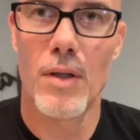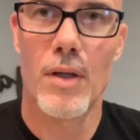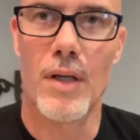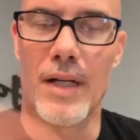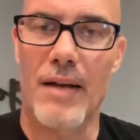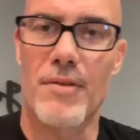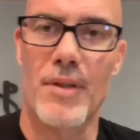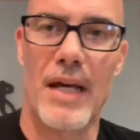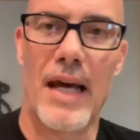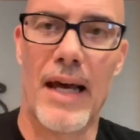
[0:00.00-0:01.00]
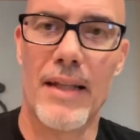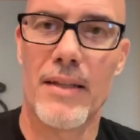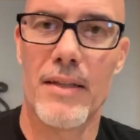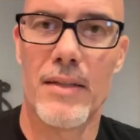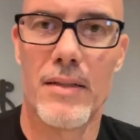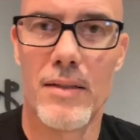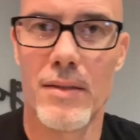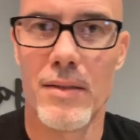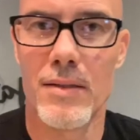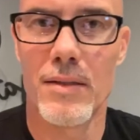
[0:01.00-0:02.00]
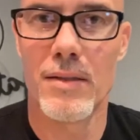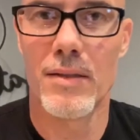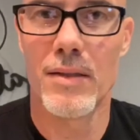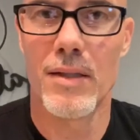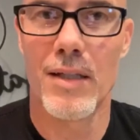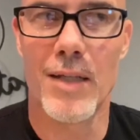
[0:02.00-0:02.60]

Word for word: And after that, he